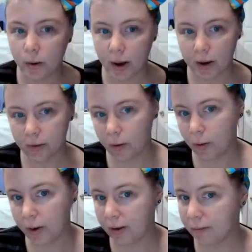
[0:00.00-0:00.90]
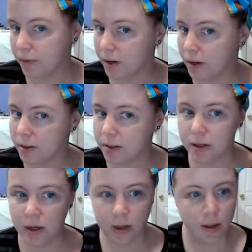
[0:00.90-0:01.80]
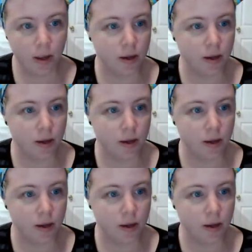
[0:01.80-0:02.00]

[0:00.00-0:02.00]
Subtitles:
So I don't know if there's